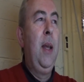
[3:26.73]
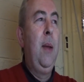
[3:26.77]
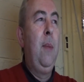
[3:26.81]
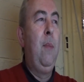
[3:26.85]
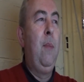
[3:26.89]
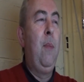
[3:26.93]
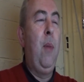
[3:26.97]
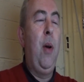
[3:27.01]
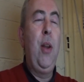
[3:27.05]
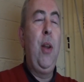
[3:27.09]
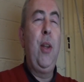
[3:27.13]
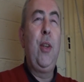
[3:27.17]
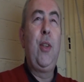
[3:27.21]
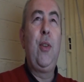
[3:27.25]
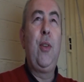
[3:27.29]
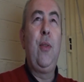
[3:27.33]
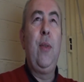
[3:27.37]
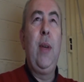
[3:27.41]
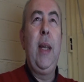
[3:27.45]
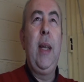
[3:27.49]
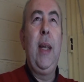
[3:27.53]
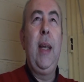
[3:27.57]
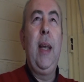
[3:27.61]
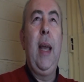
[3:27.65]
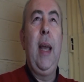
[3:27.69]

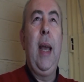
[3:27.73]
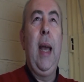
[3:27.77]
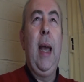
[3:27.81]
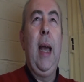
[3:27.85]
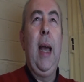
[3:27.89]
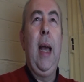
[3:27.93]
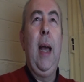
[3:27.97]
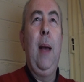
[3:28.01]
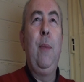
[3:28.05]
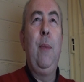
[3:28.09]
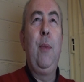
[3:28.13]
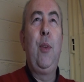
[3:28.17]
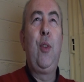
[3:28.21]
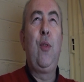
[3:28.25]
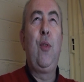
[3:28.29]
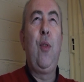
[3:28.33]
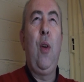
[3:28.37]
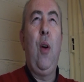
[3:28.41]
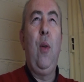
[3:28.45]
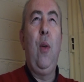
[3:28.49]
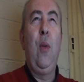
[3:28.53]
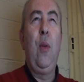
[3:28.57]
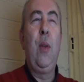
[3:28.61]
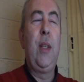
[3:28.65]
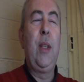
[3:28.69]
monitoring
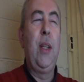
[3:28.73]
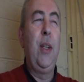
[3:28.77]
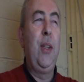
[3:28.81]
trolls